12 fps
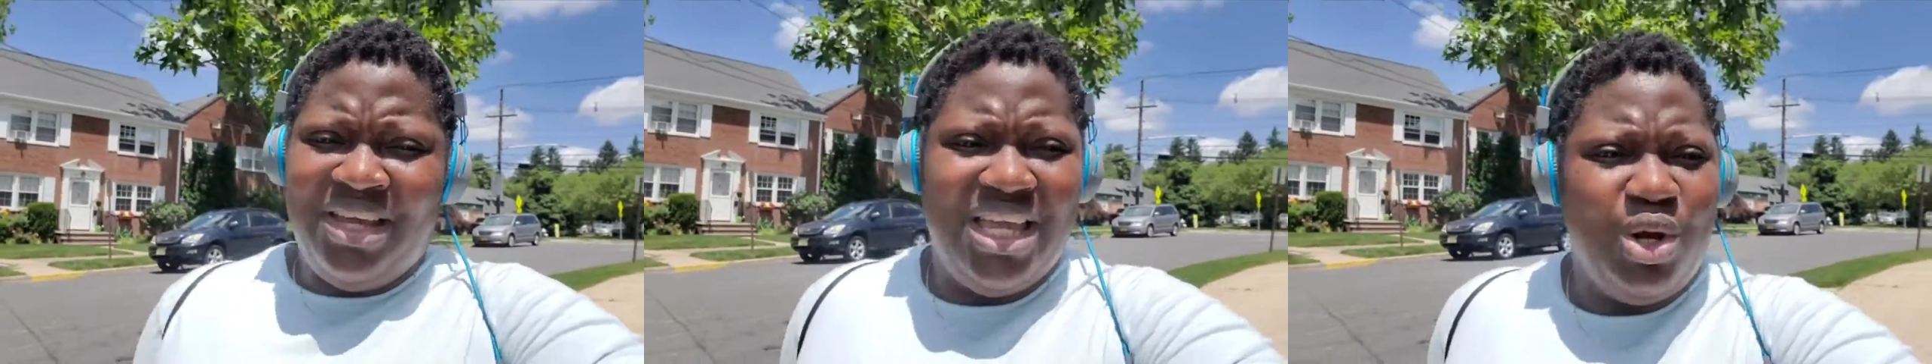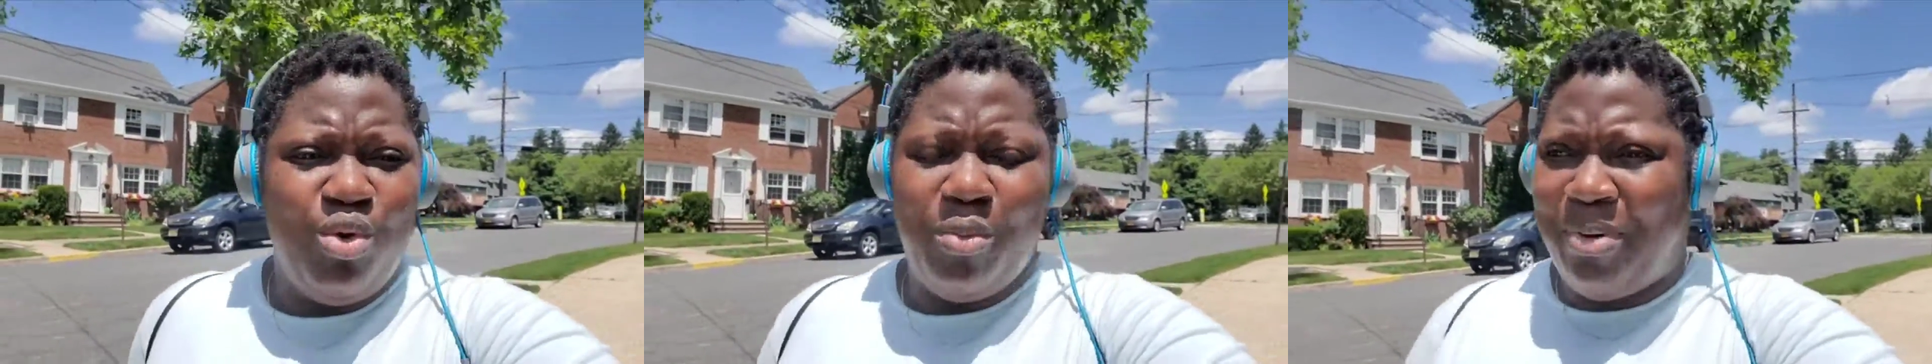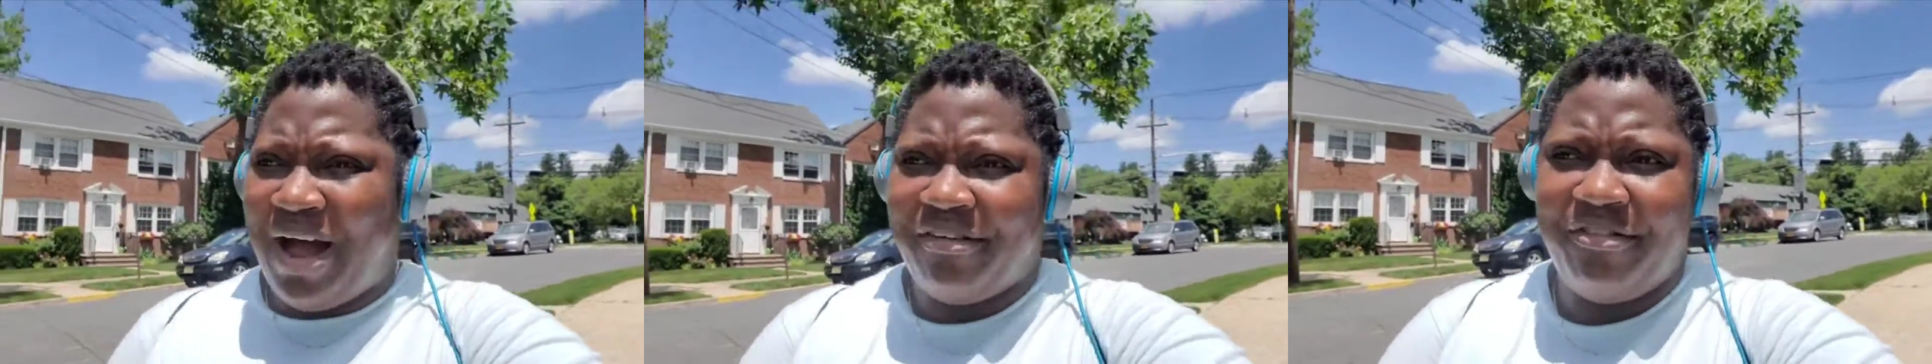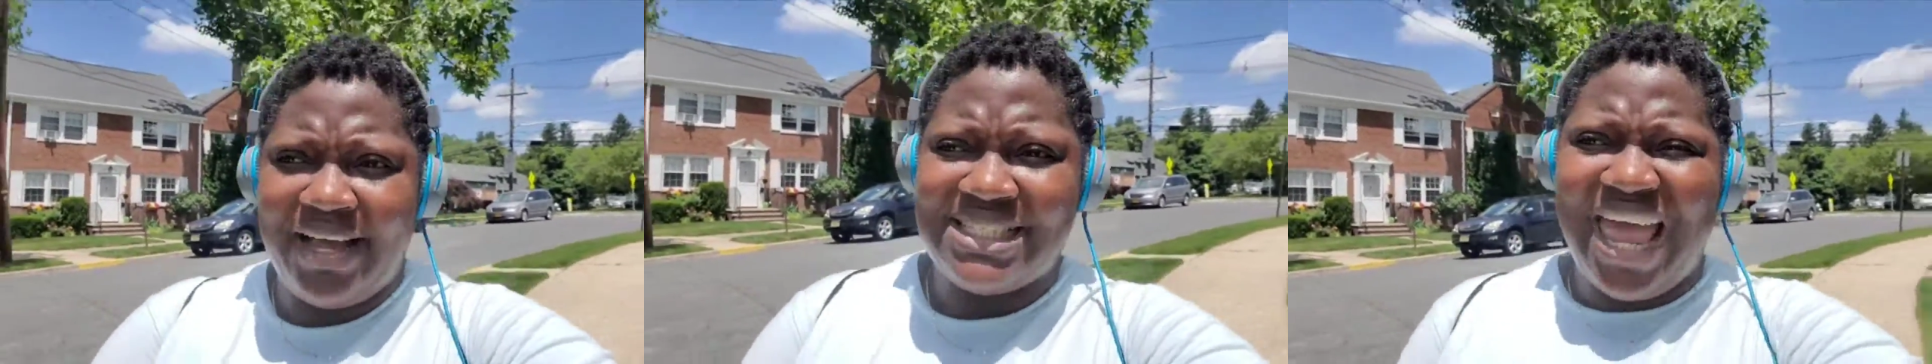He will
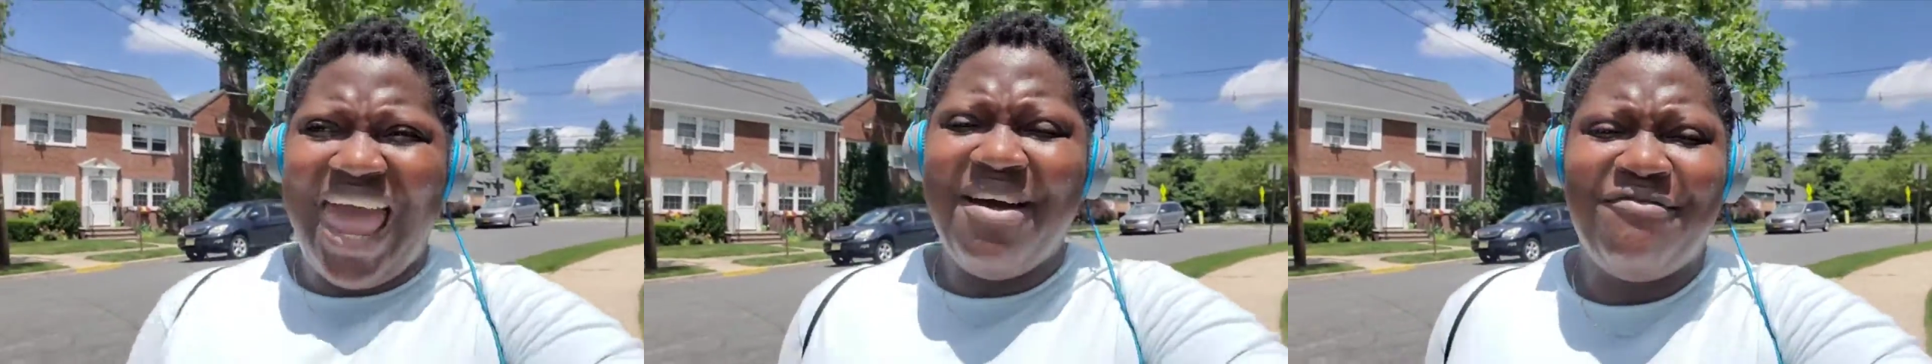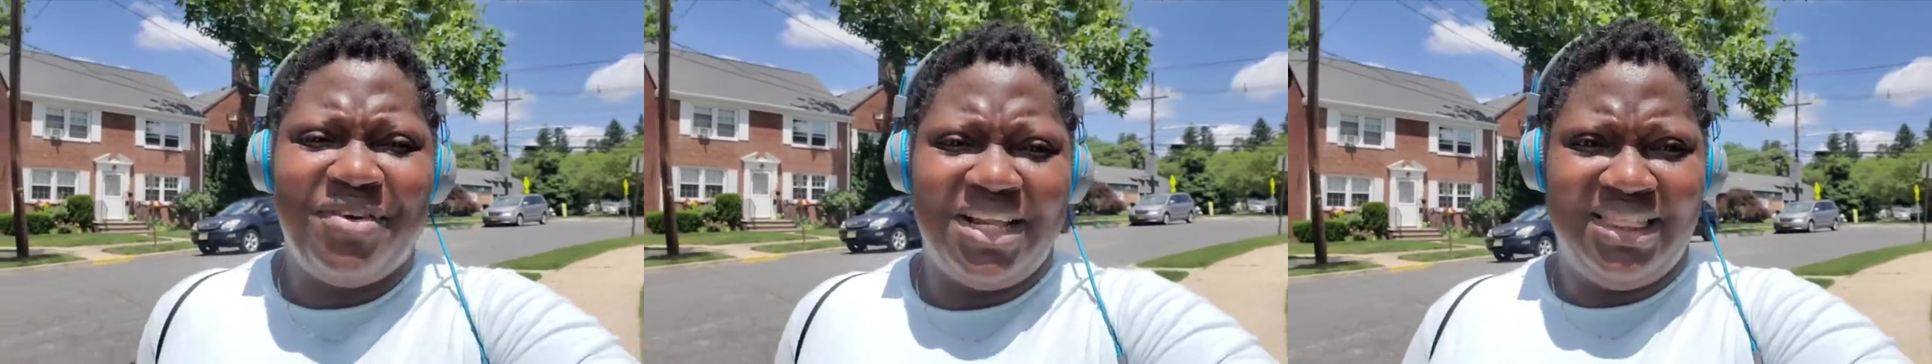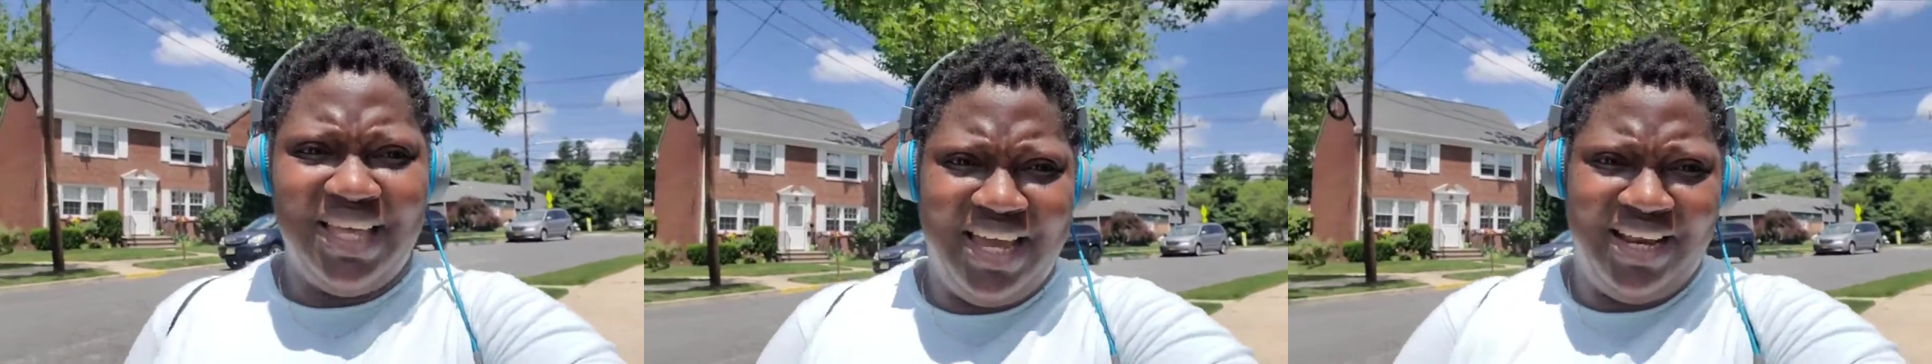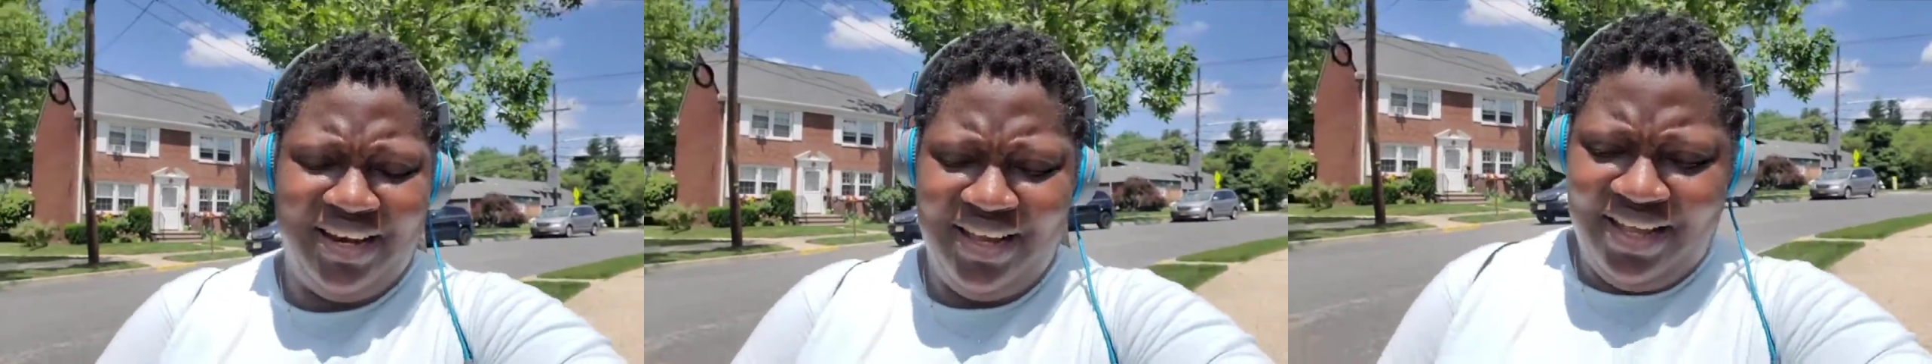perfect
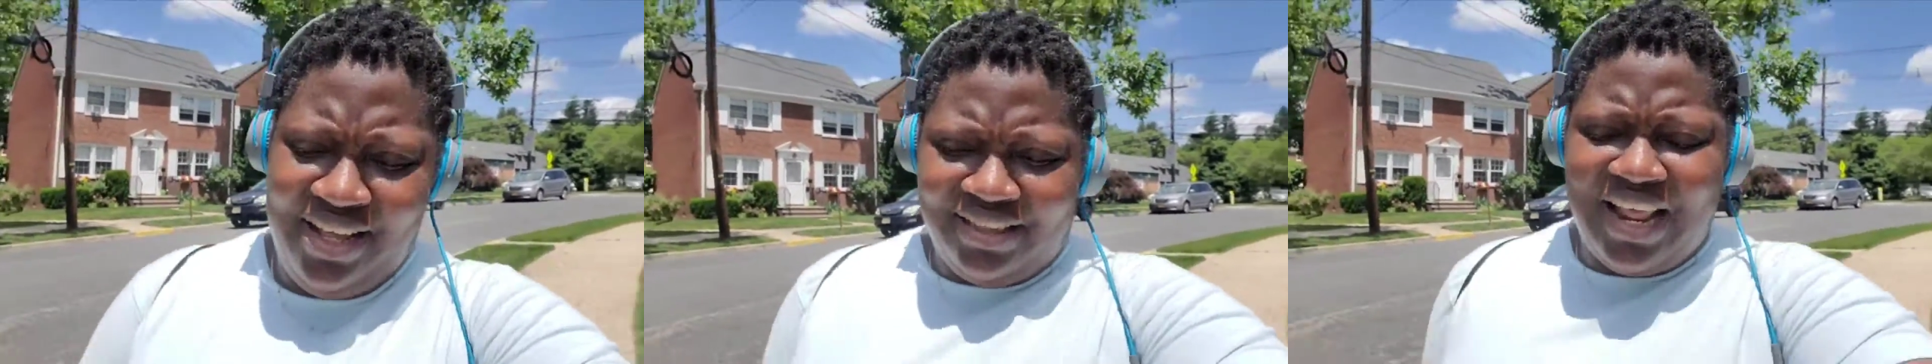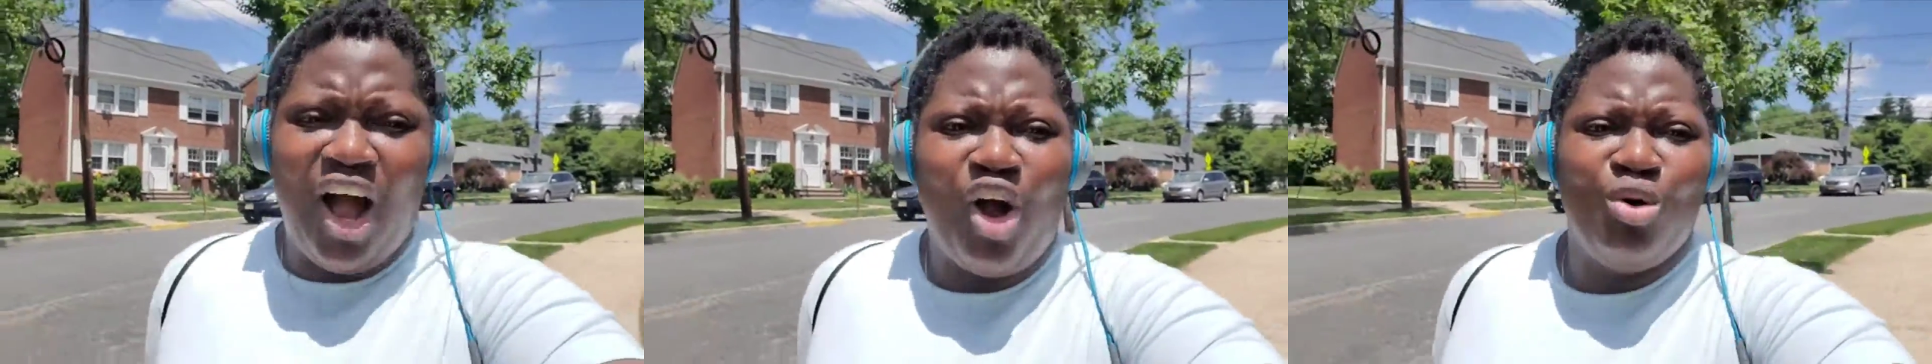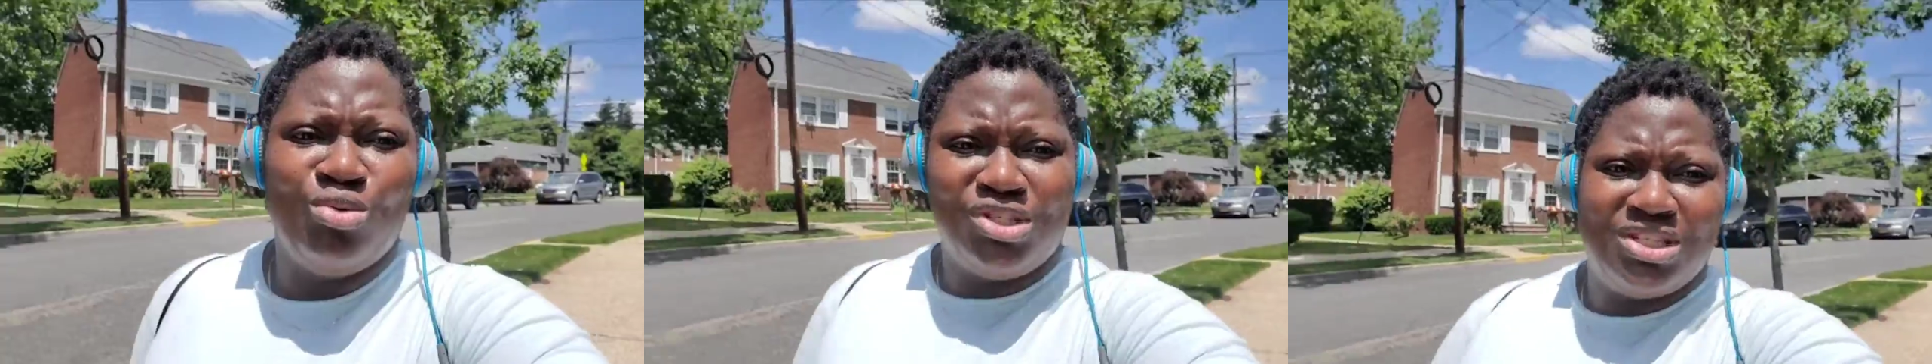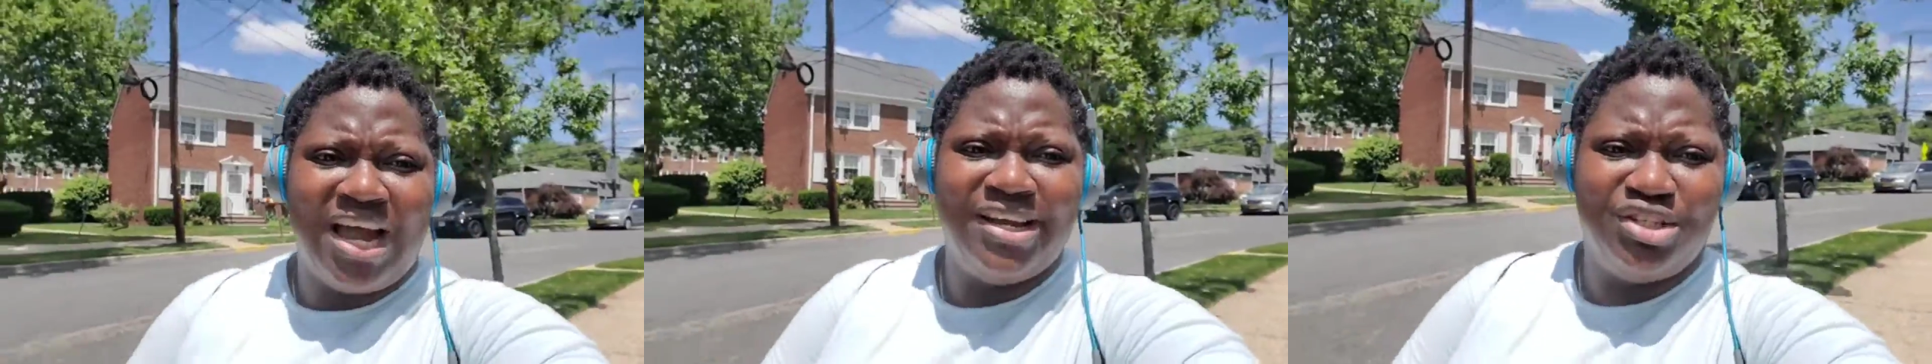everything that
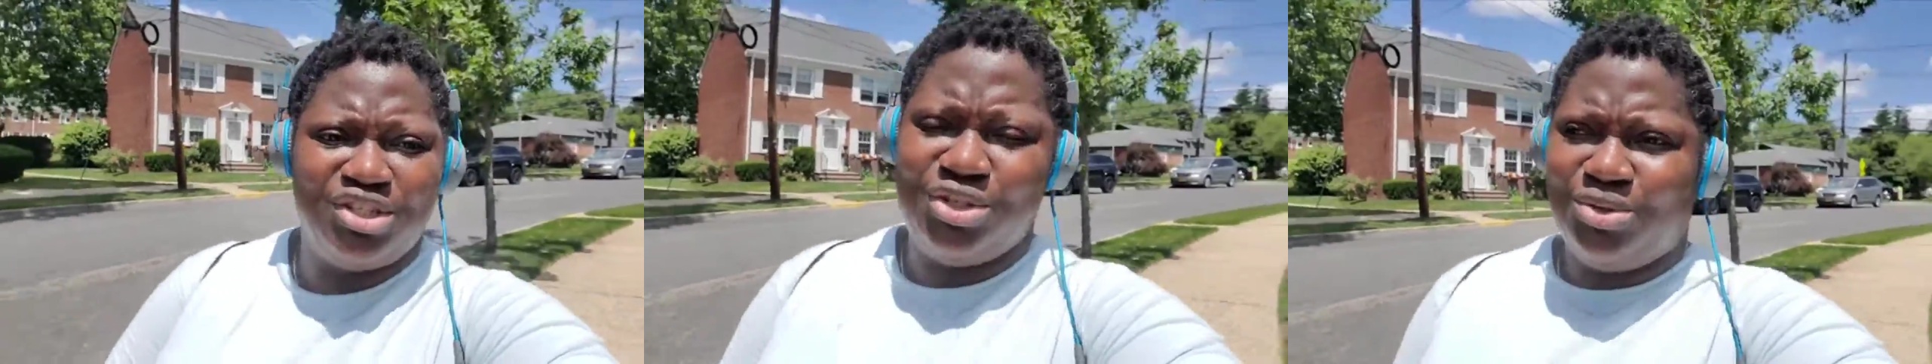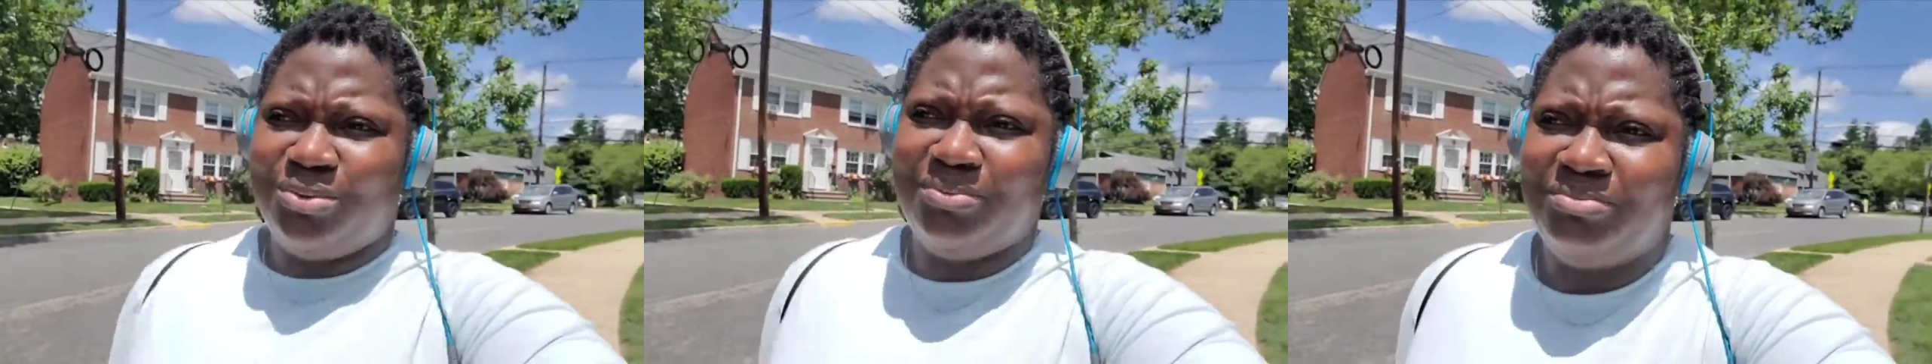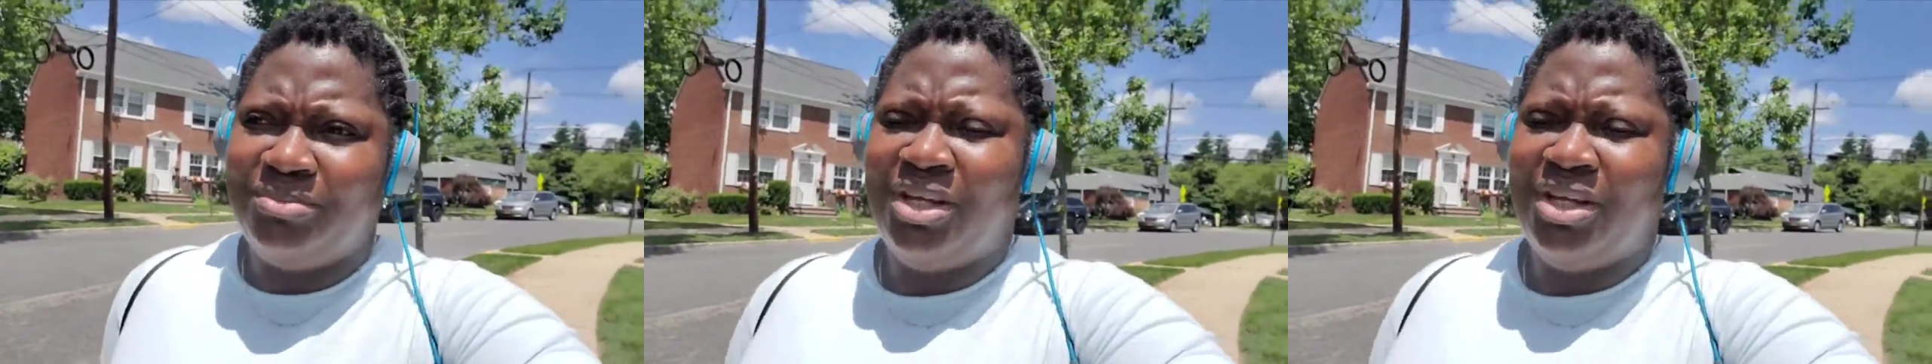concerns you.